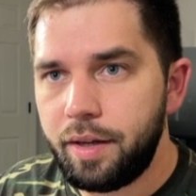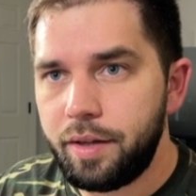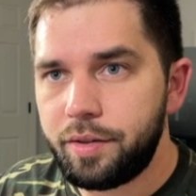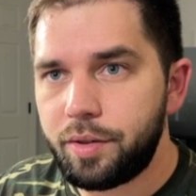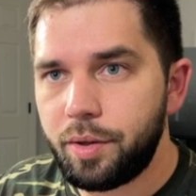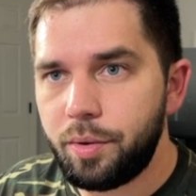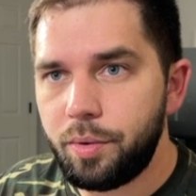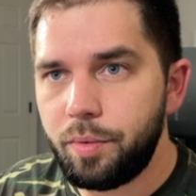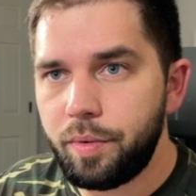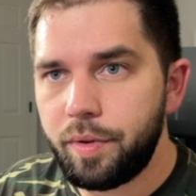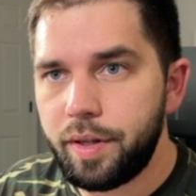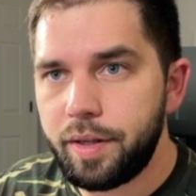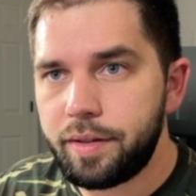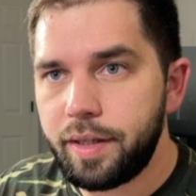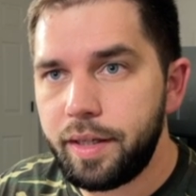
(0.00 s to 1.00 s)
So
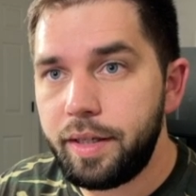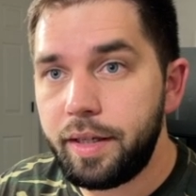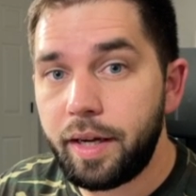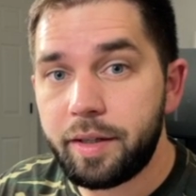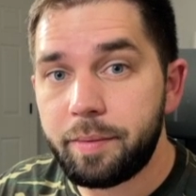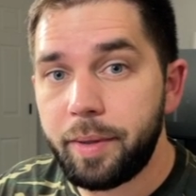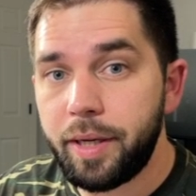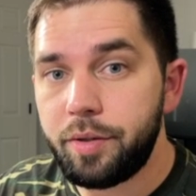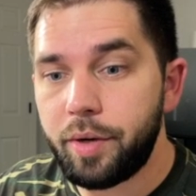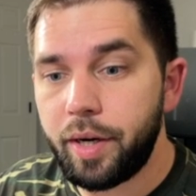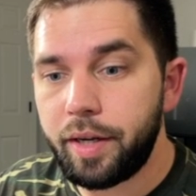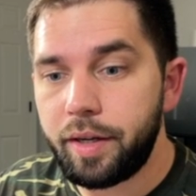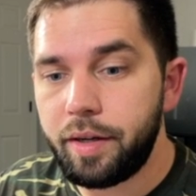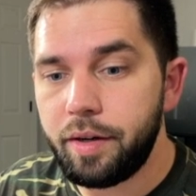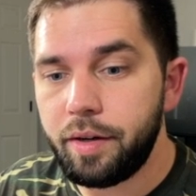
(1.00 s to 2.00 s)
this index page
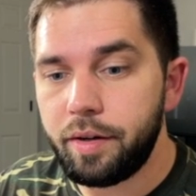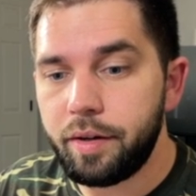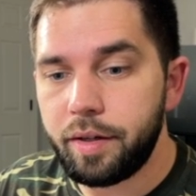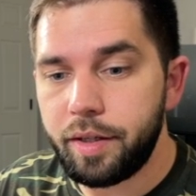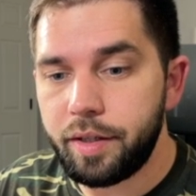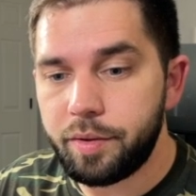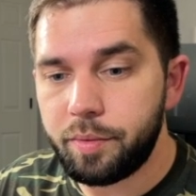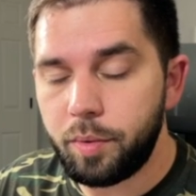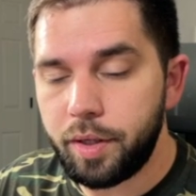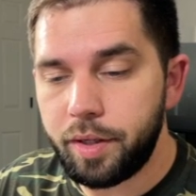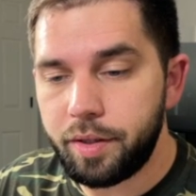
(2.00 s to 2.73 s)
right here is what is